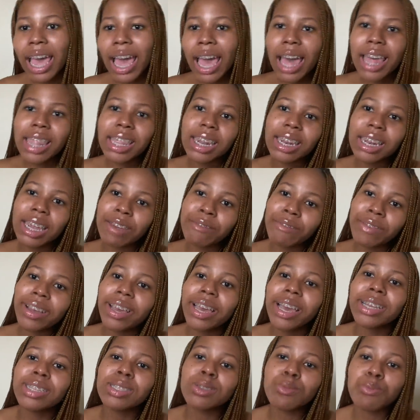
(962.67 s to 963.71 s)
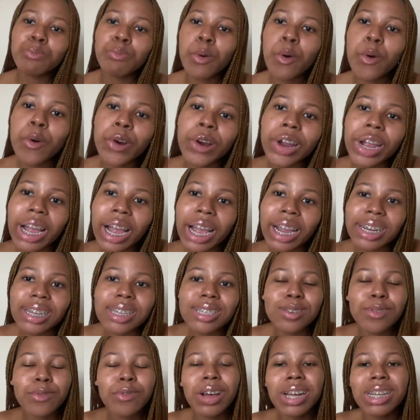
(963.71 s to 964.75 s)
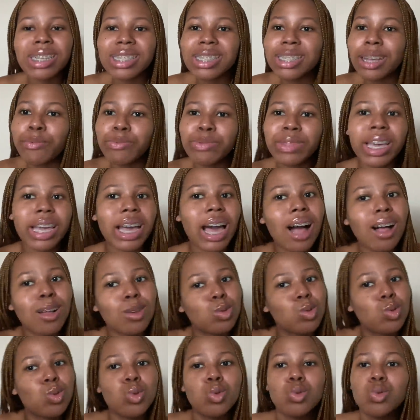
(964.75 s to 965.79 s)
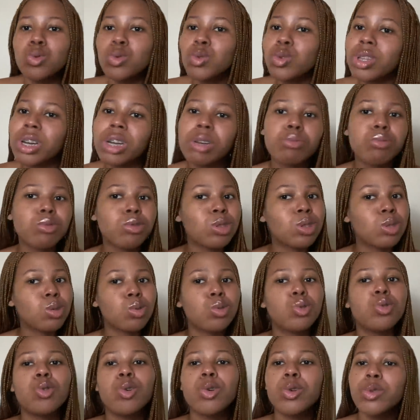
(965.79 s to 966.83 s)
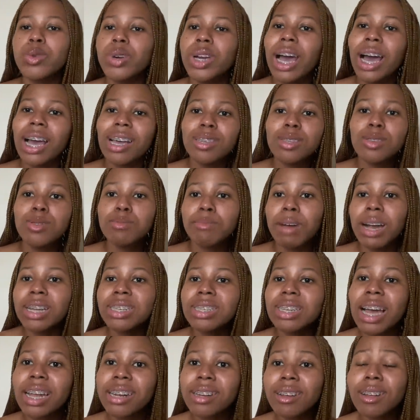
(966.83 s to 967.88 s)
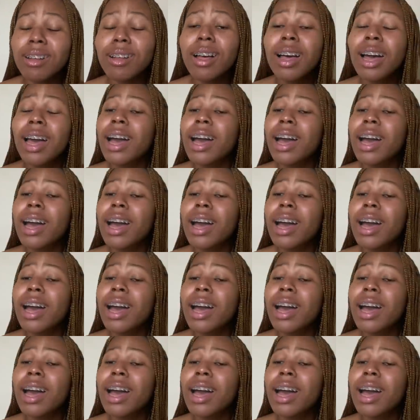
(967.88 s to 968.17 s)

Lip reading: And then if it gets boring, I need to find something else to do that will still draw you guys to my channel.